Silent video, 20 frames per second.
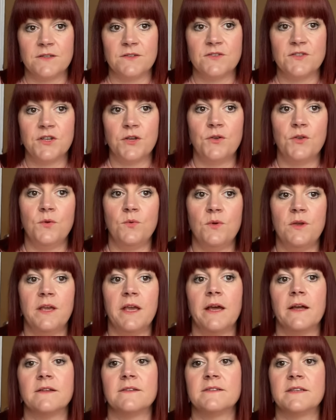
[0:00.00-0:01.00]
So you
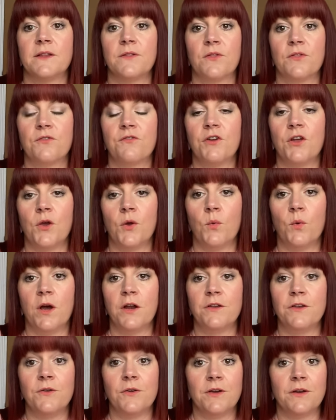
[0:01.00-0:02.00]
get sent through
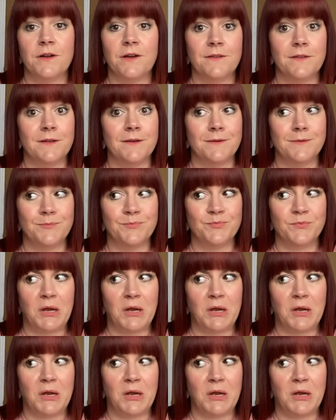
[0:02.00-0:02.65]
and you can either